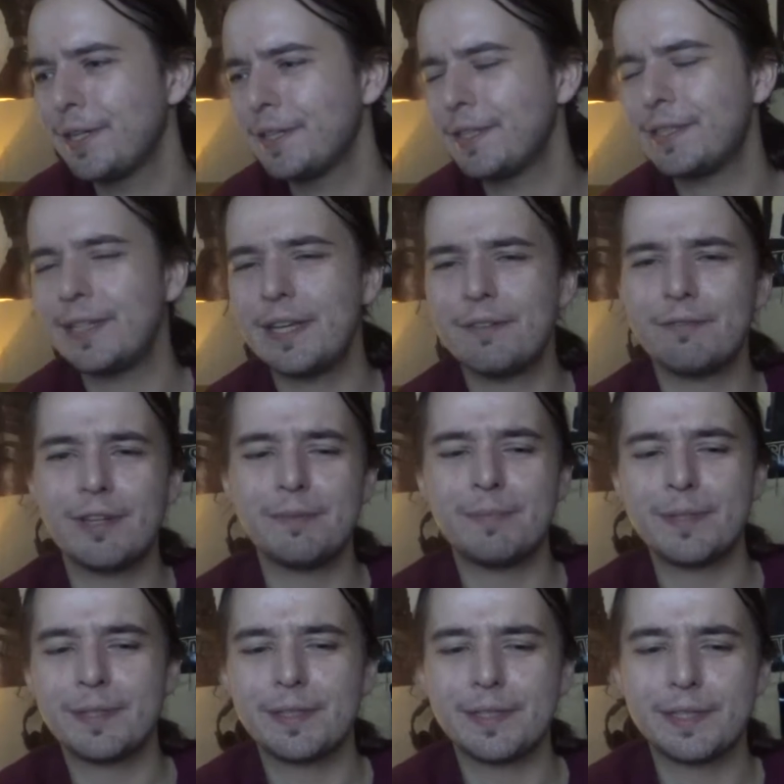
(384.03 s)
the date
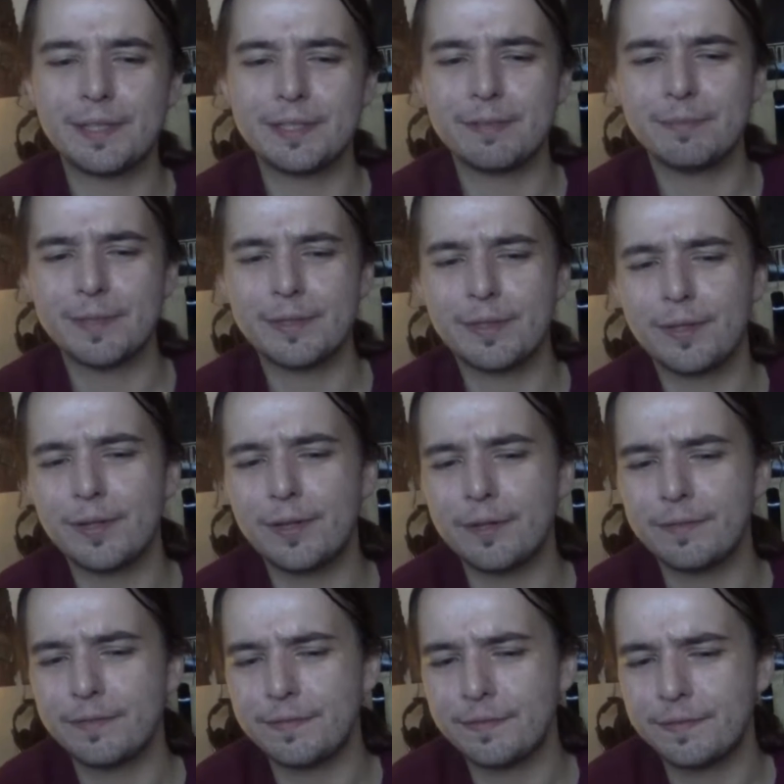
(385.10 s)
raping thing is a bit
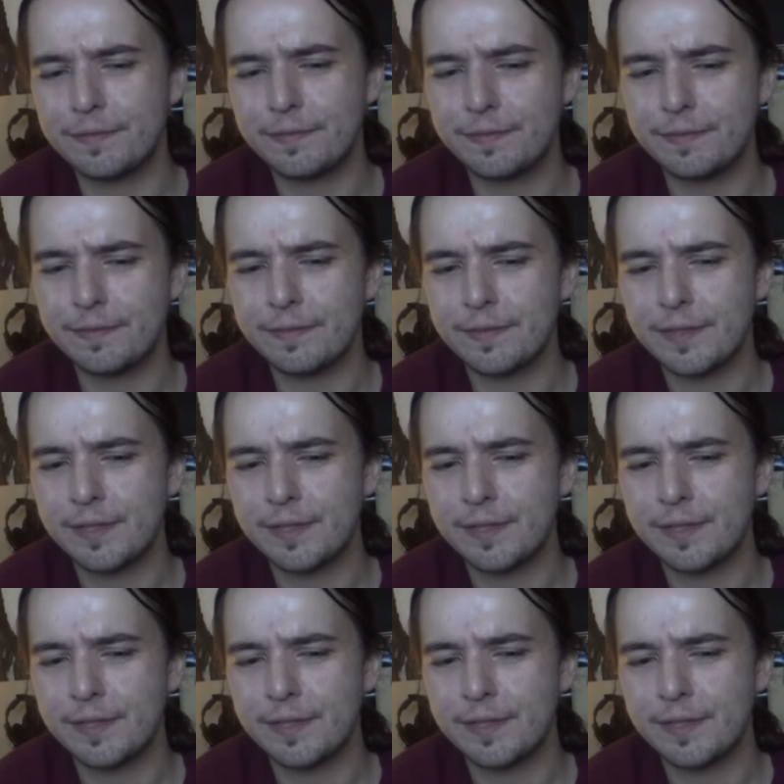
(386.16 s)
off,